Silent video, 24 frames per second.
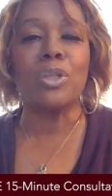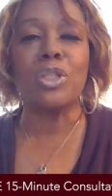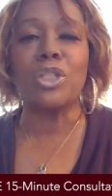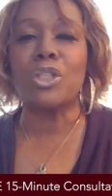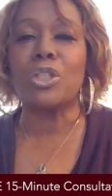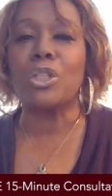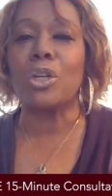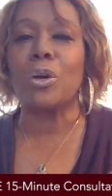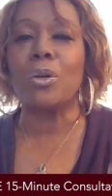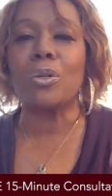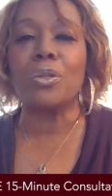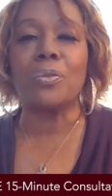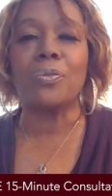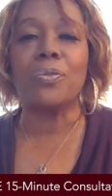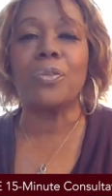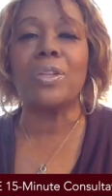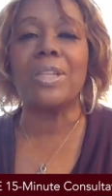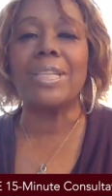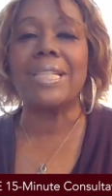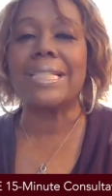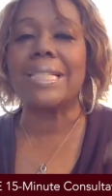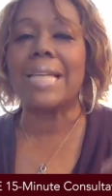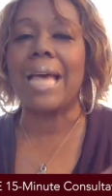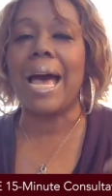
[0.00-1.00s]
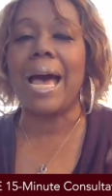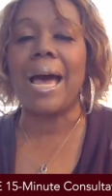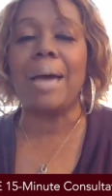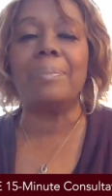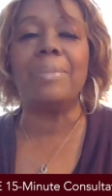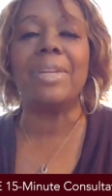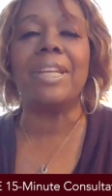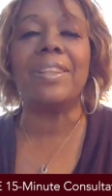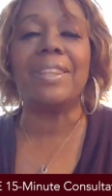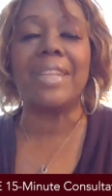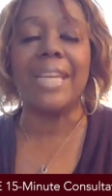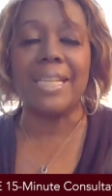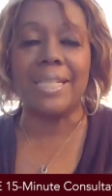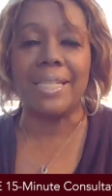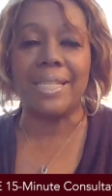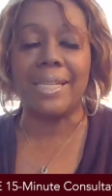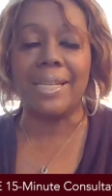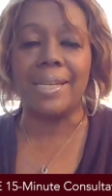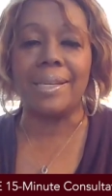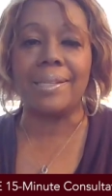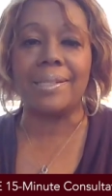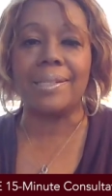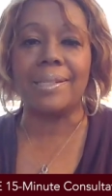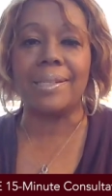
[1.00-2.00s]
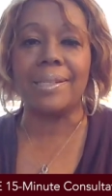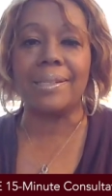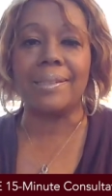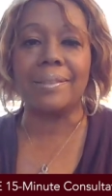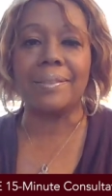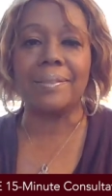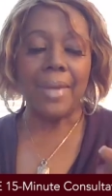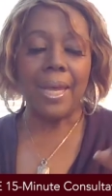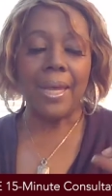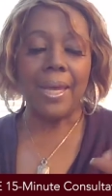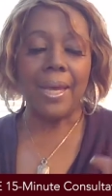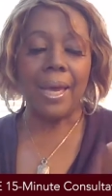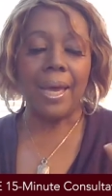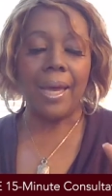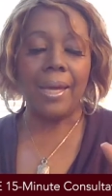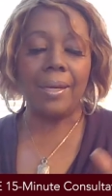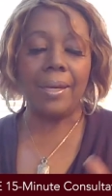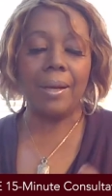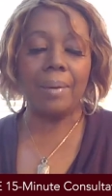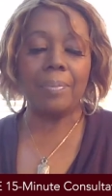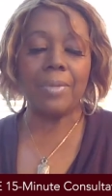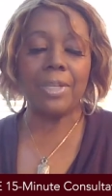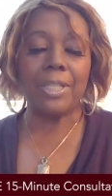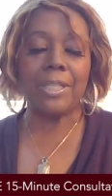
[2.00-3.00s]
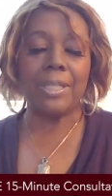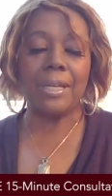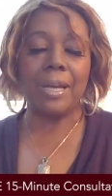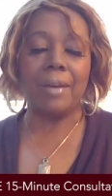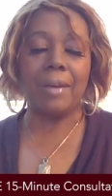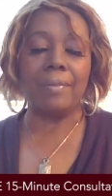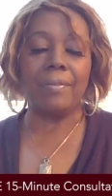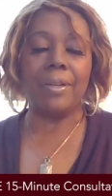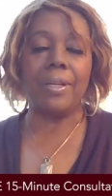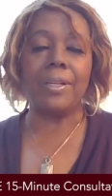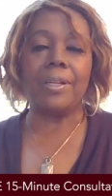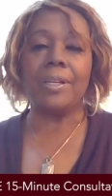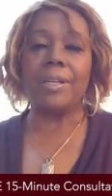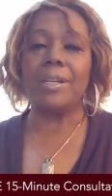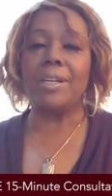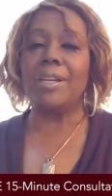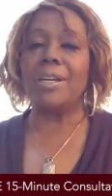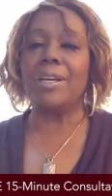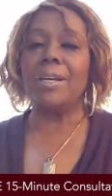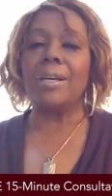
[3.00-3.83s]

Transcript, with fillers: will search for the time that they did. And number seven,